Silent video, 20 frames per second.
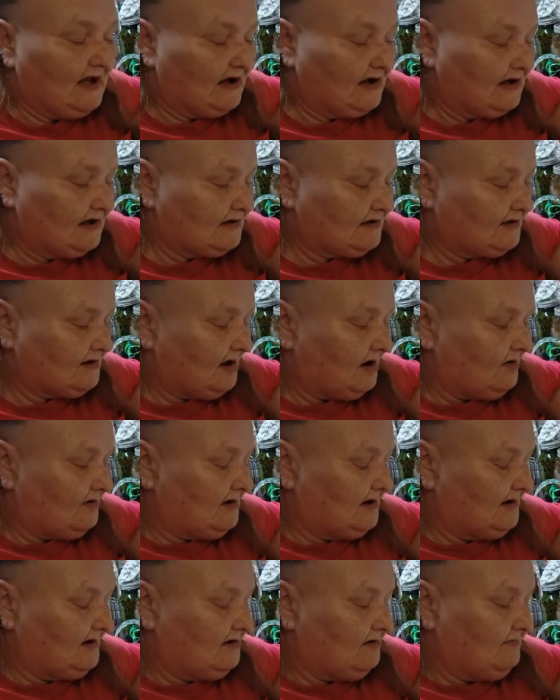Let's talk
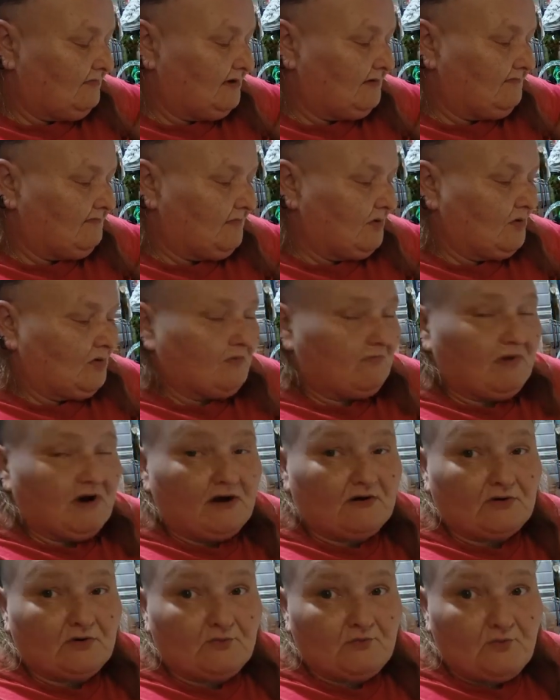a little bit more
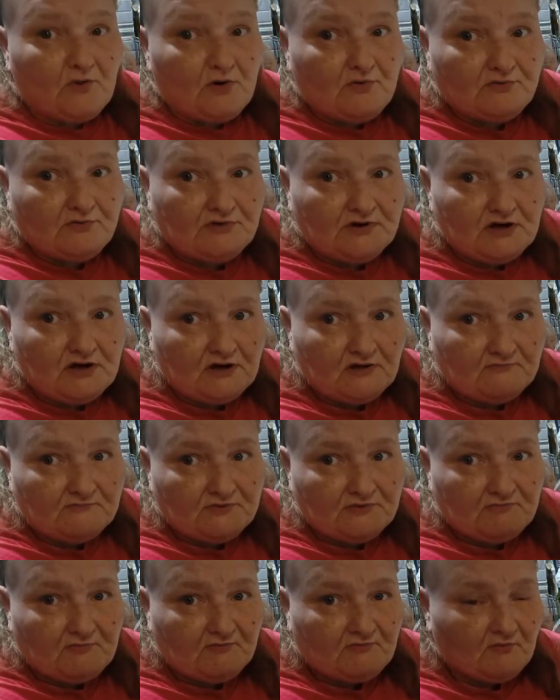about the rose
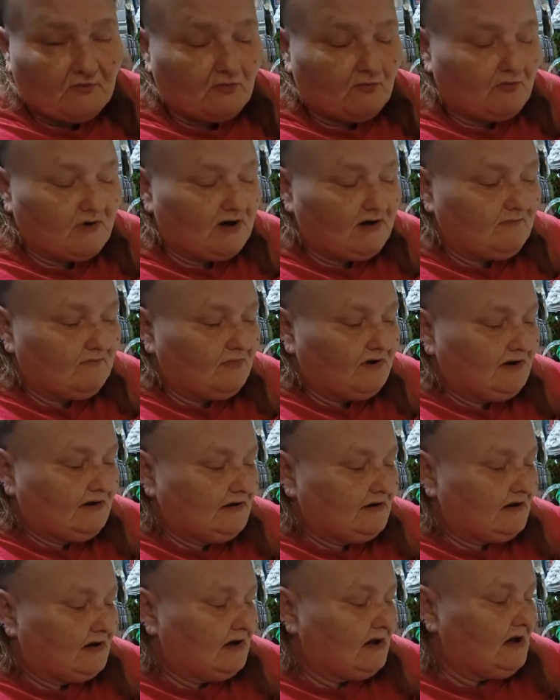hips before we get
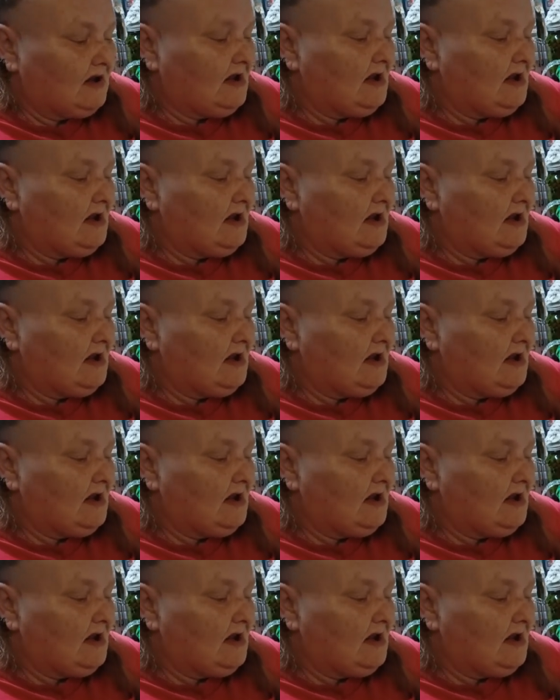busy.